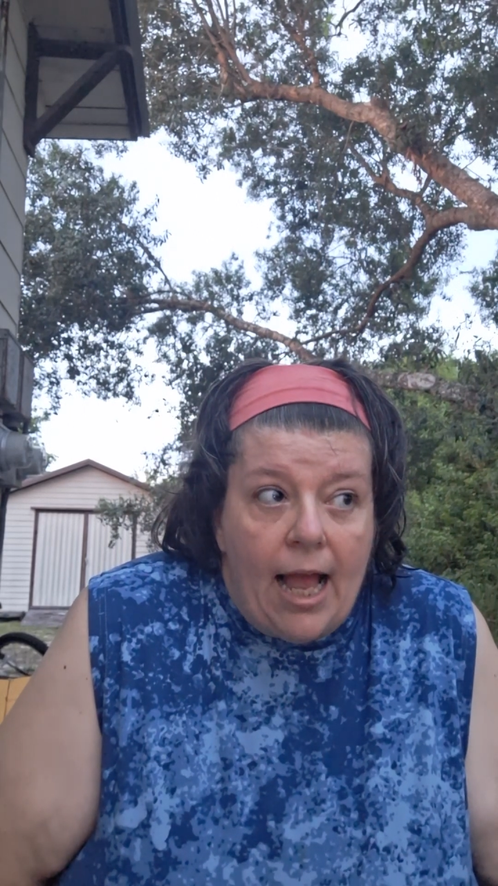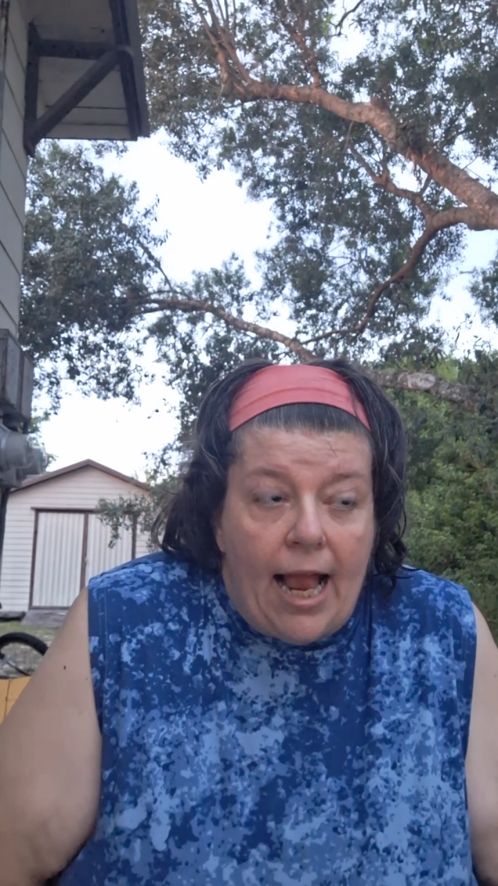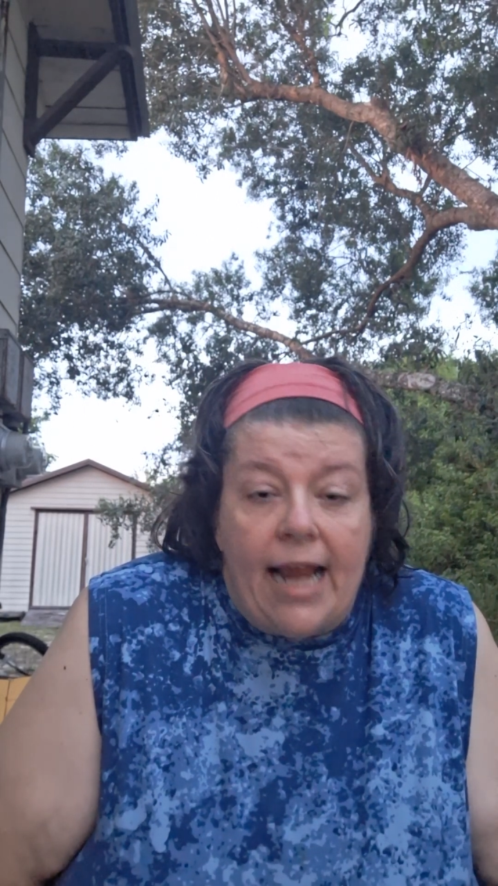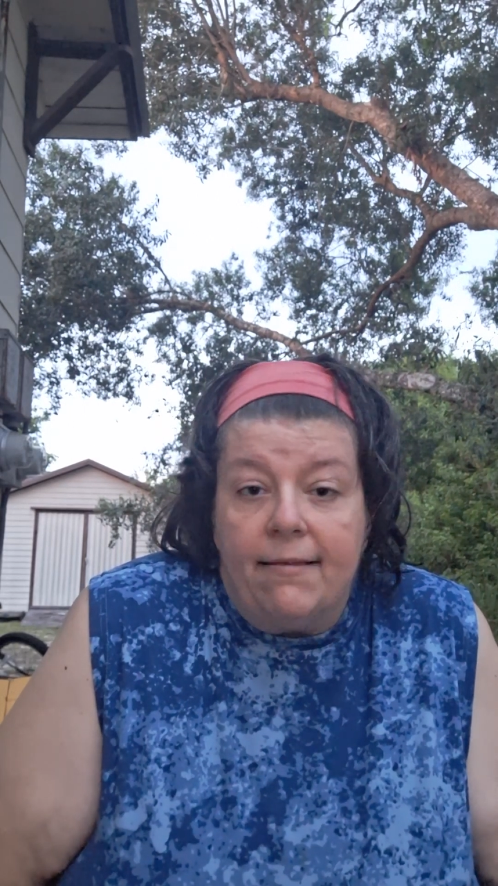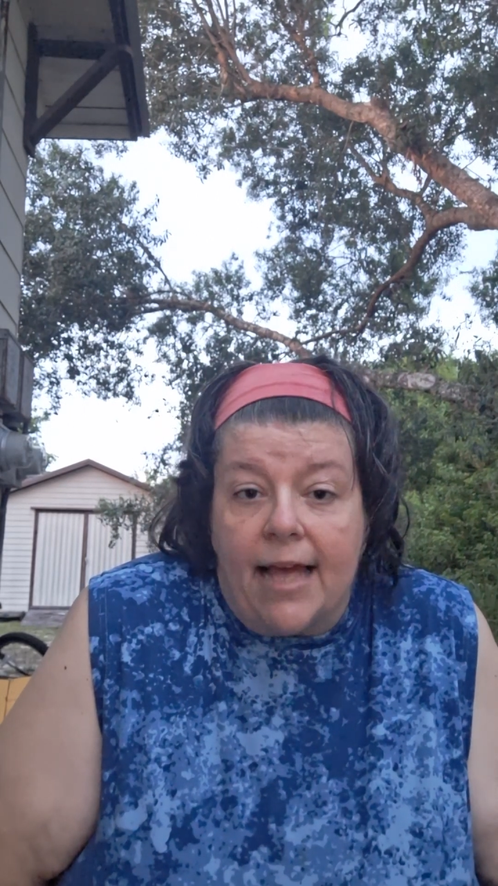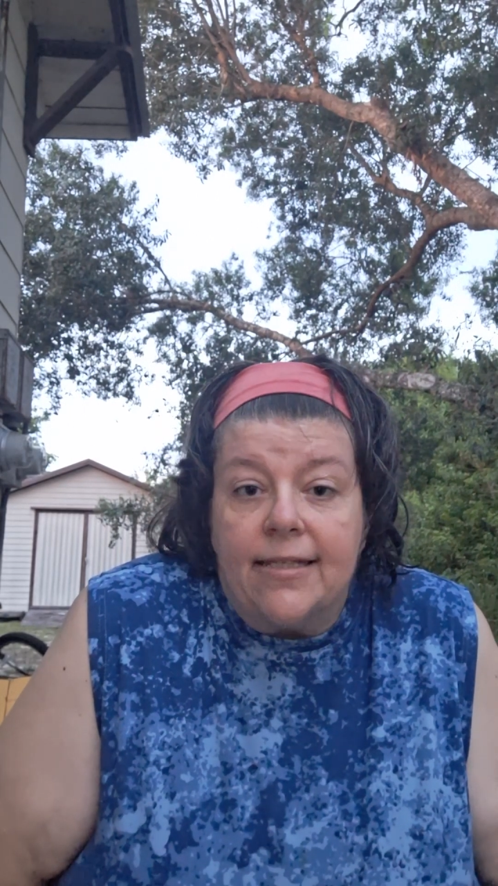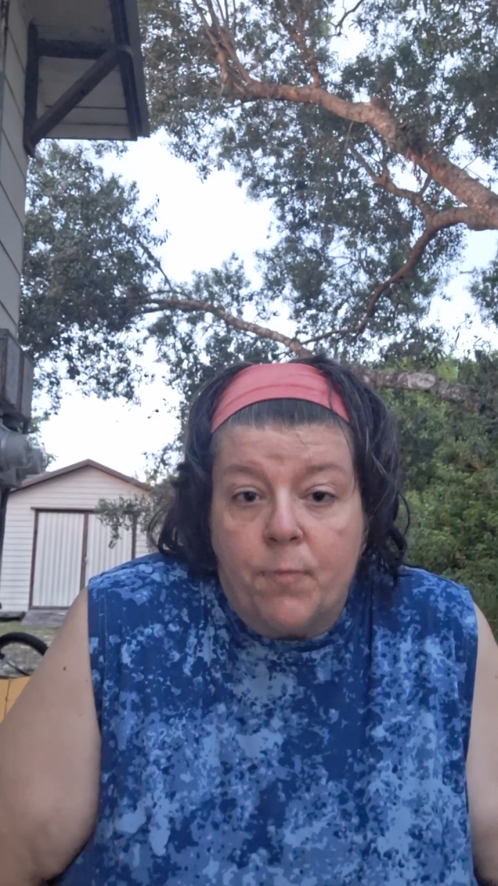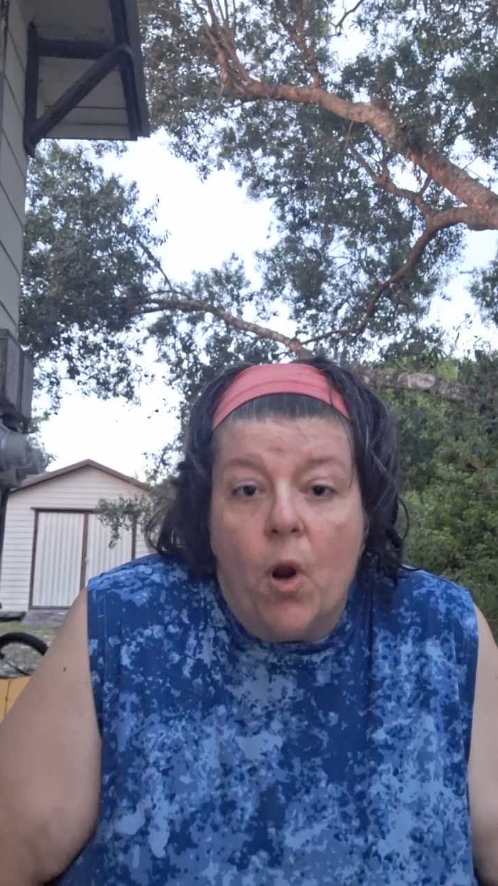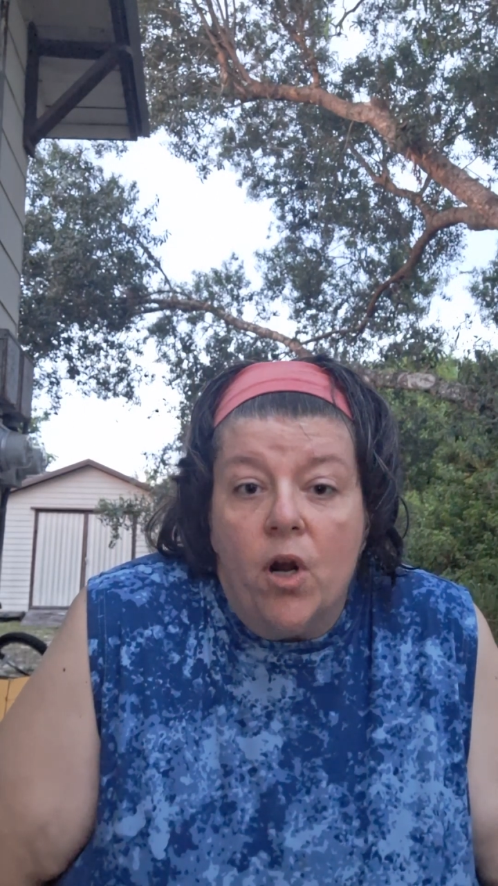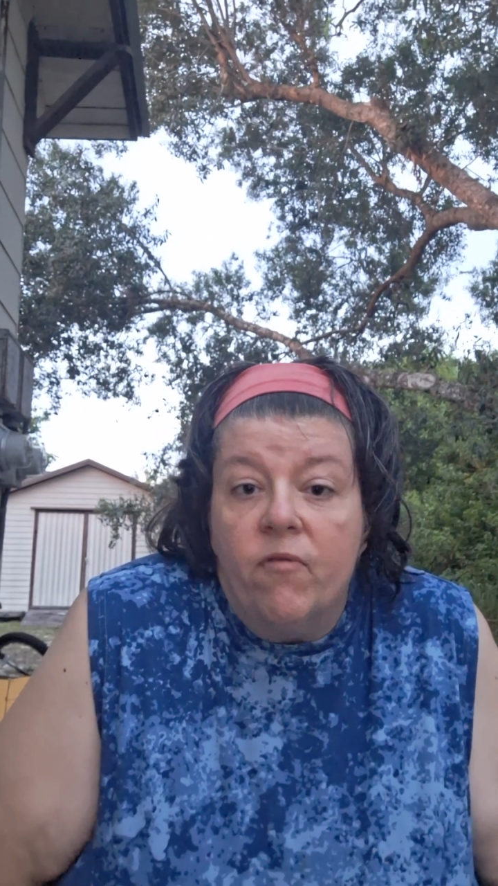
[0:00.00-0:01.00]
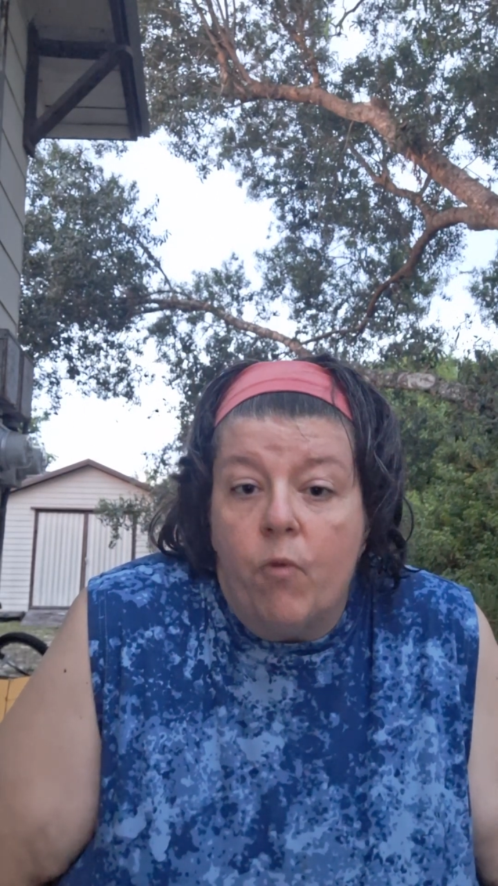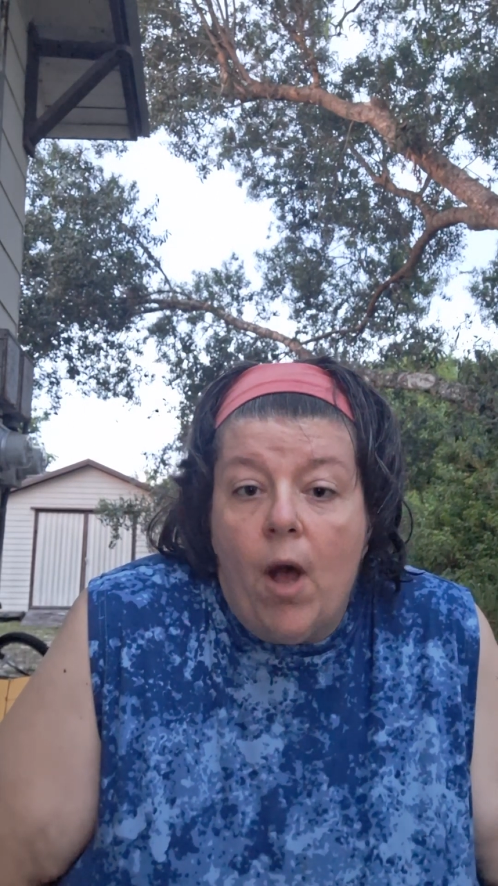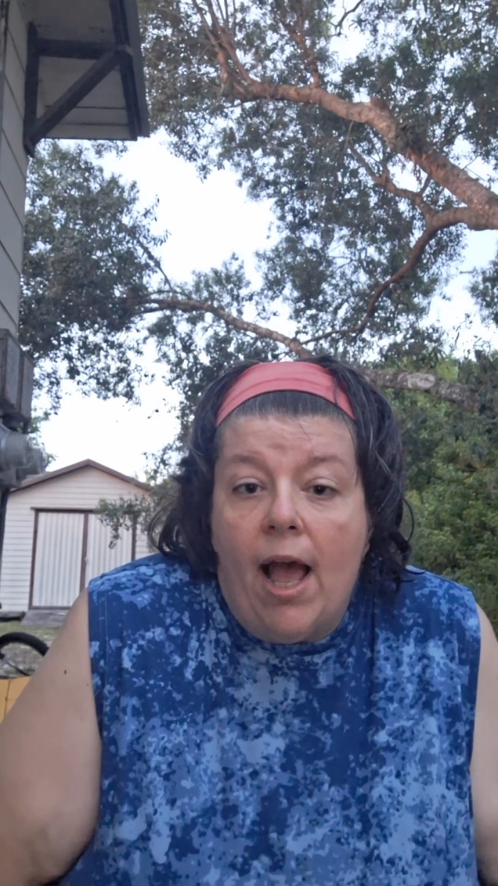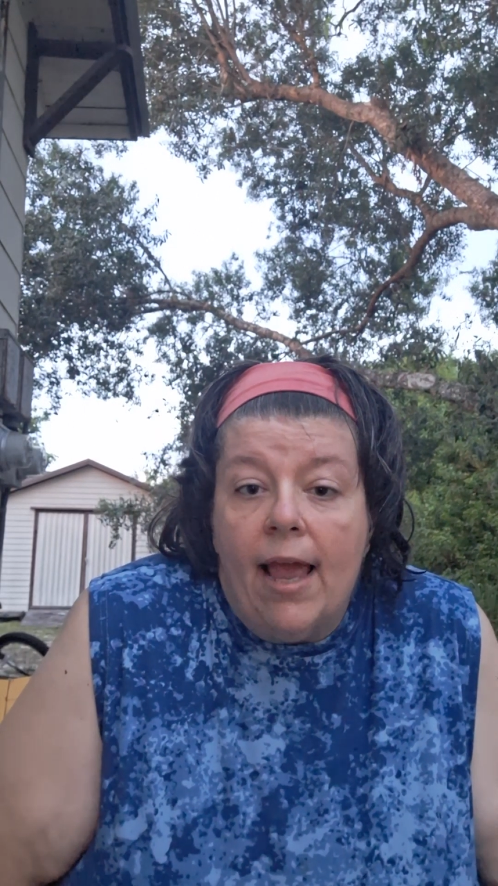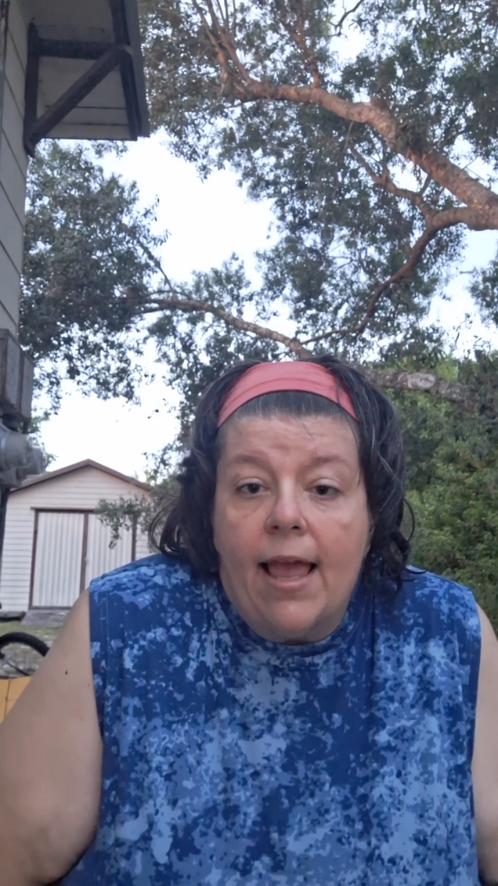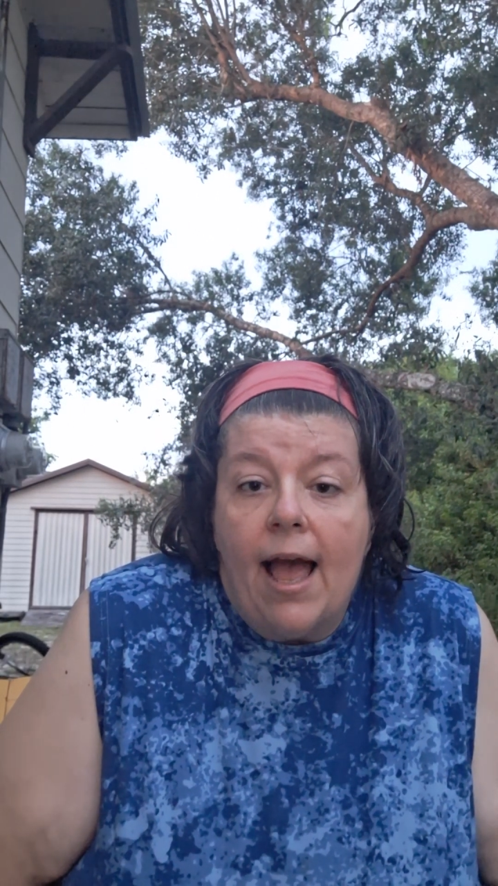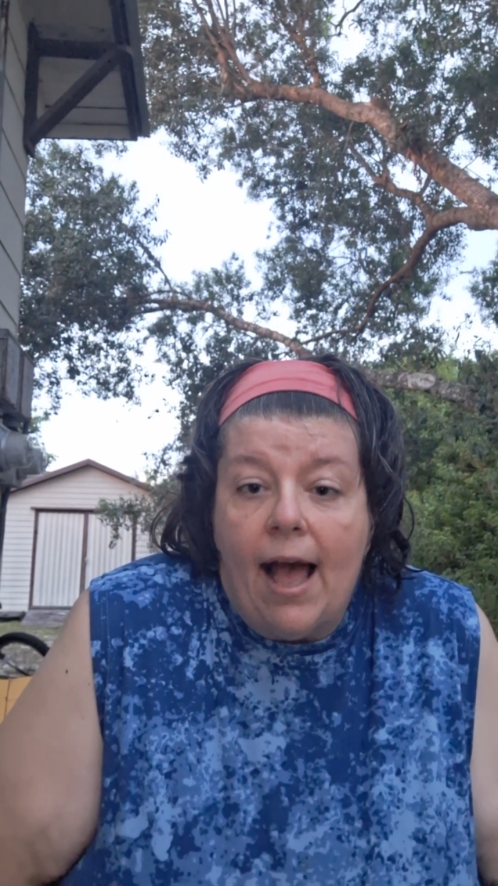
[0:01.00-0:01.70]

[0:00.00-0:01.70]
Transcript: And that's part of why